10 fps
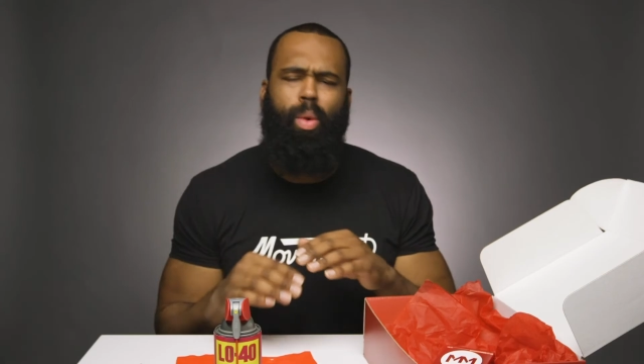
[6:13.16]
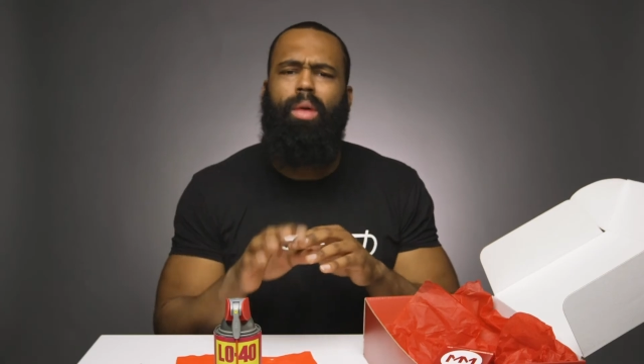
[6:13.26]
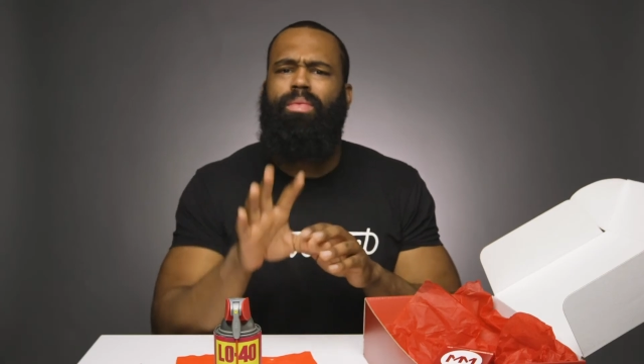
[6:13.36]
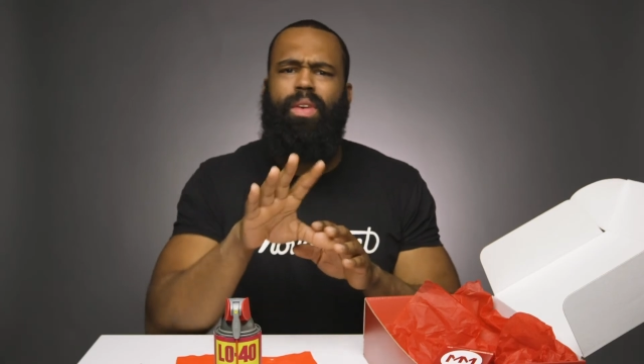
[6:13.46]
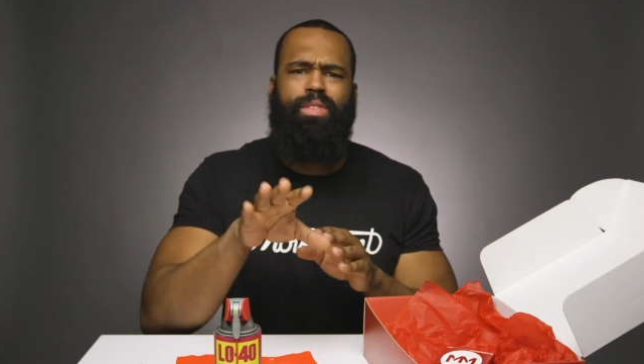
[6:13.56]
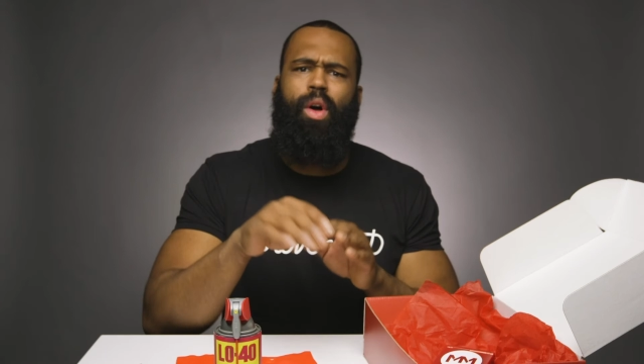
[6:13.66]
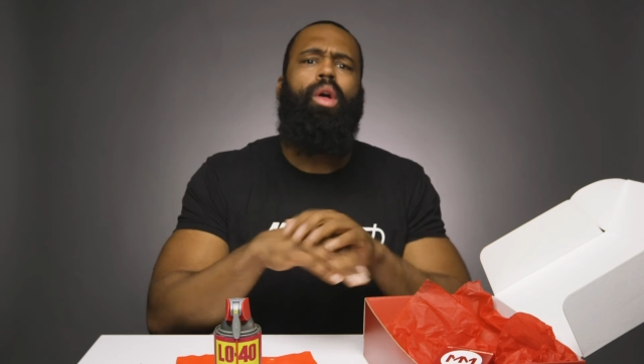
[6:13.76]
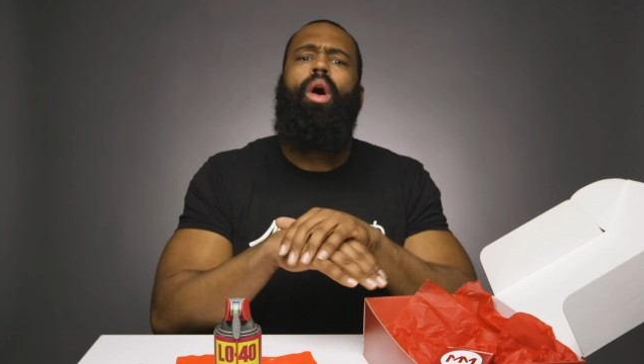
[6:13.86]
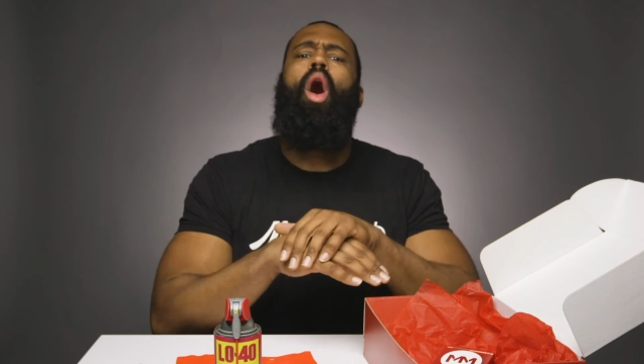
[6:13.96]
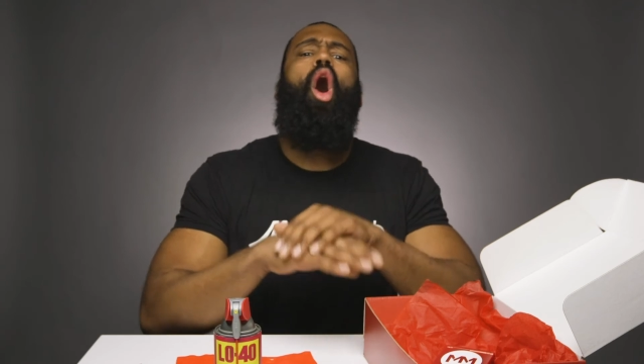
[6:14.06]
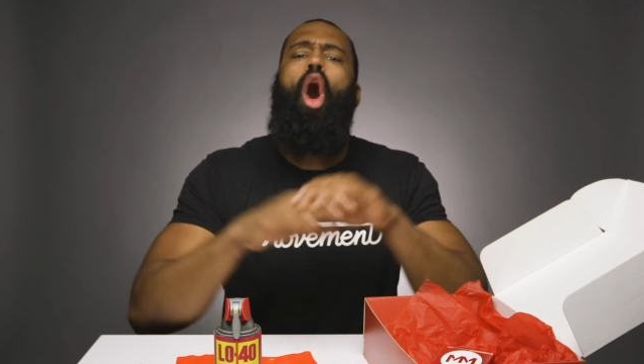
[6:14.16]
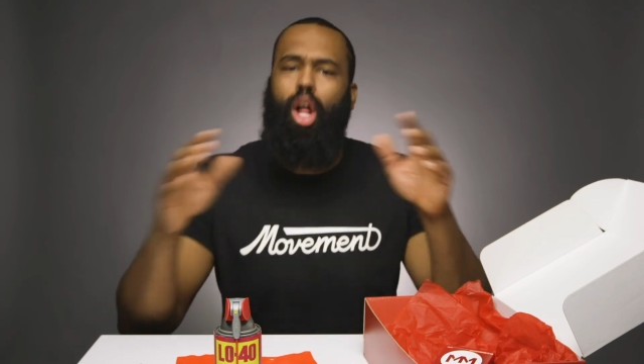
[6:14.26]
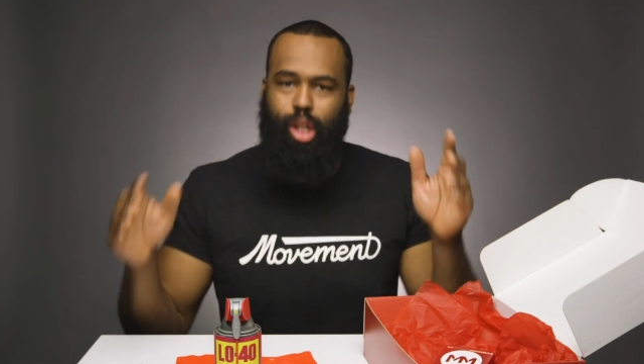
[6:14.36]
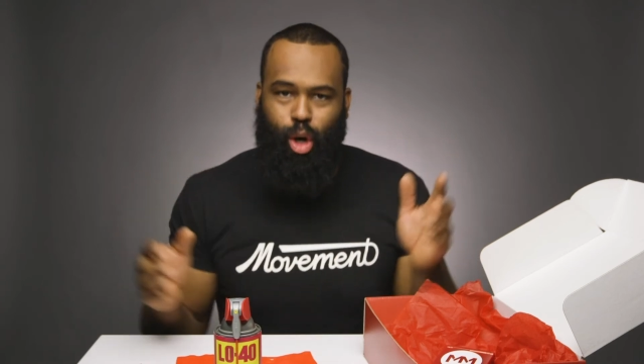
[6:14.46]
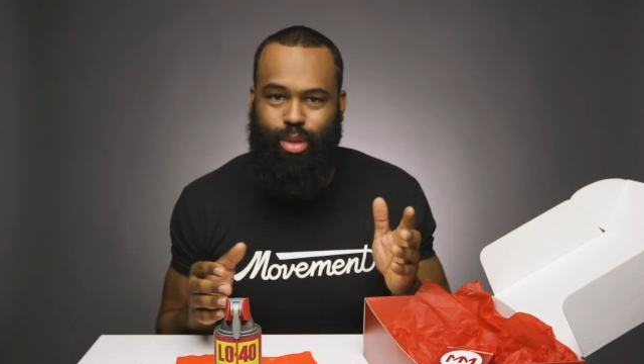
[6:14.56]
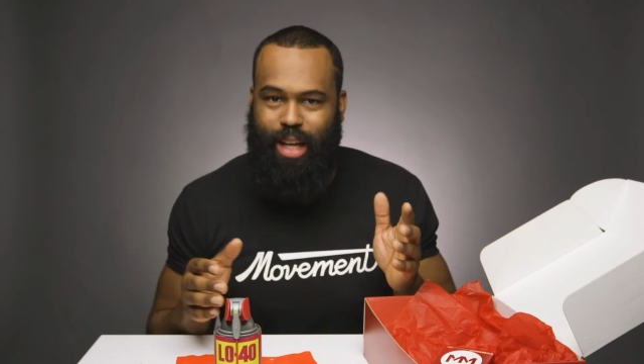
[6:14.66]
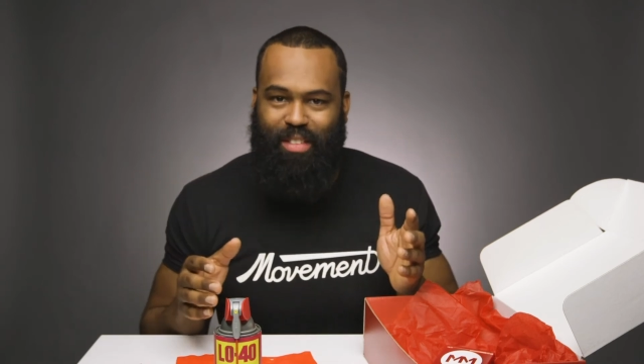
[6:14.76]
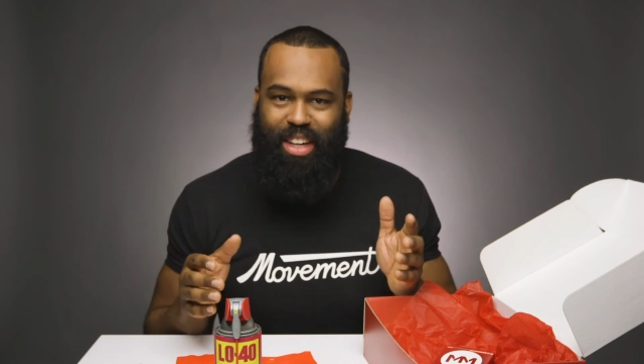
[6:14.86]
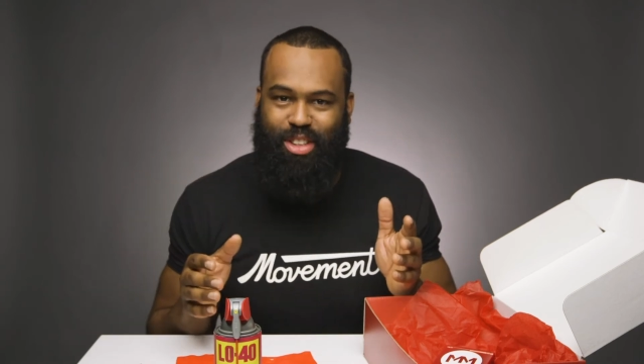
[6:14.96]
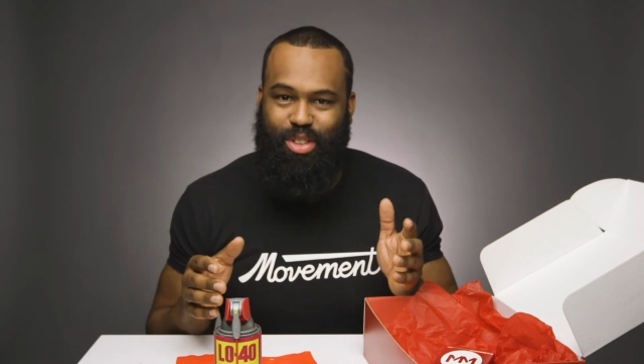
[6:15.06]
Well, first of all loans
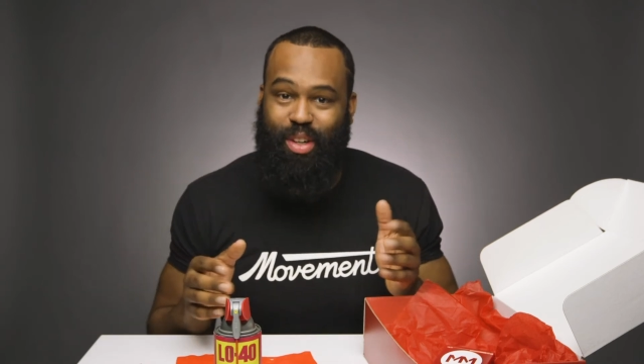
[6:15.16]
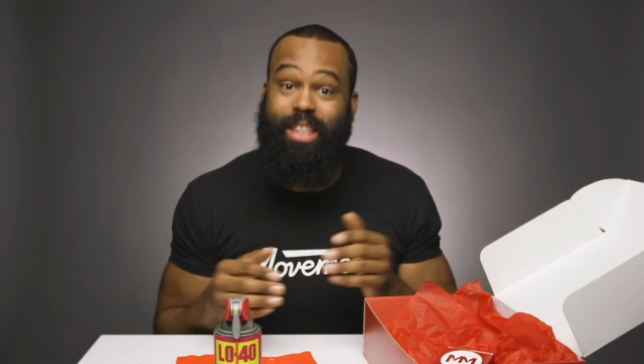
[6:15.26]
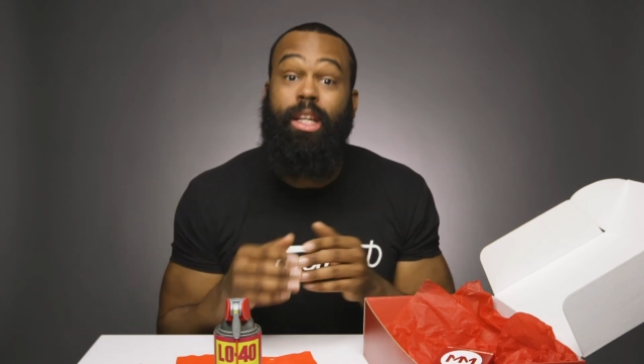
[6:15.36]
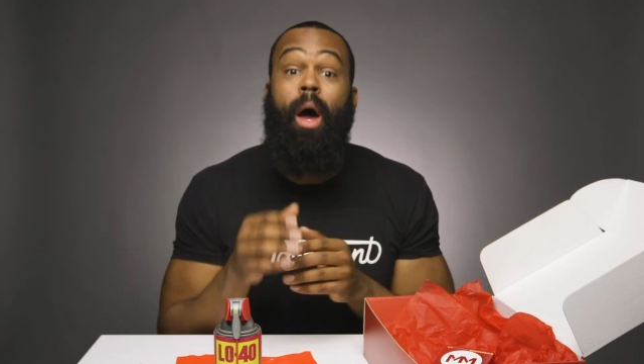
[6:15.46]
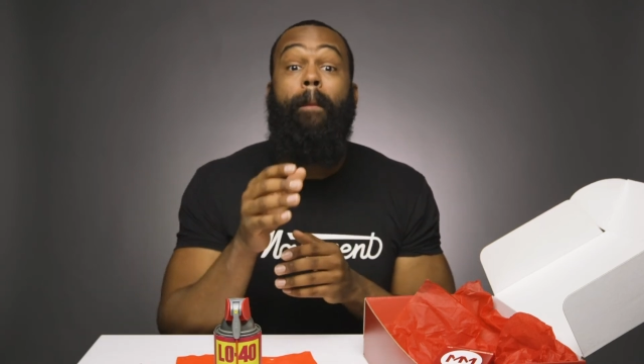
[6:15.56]
have interest rates,